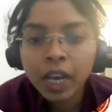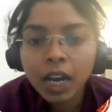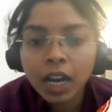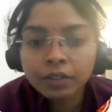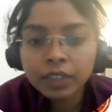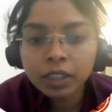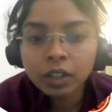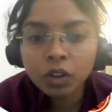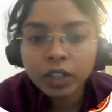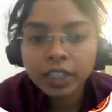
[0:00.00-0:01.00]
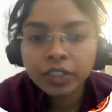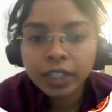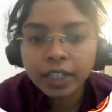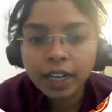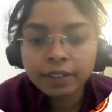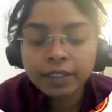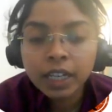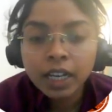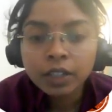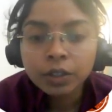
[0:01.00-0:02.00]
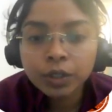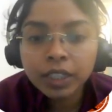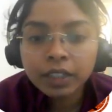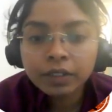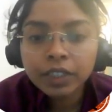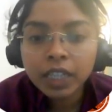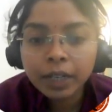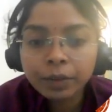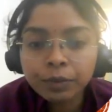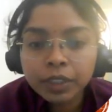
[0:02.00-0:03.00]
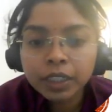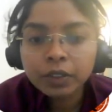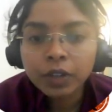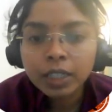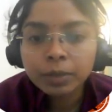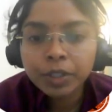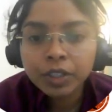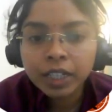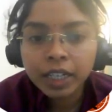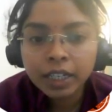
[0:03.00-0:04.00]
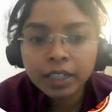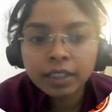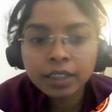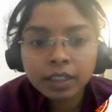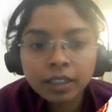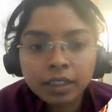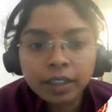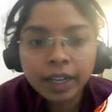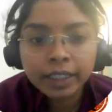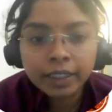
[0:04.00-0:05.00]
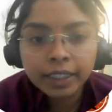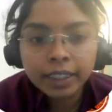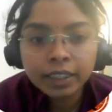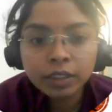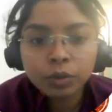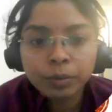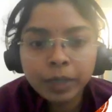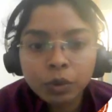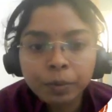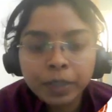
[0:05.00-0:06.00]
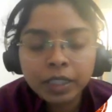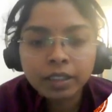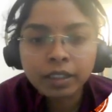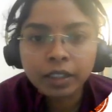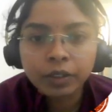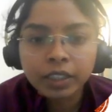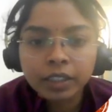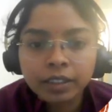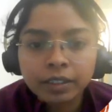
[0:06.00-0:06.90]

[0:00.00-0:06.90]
after clock edge arrives to give time for the transmission gate at D to be open circuited.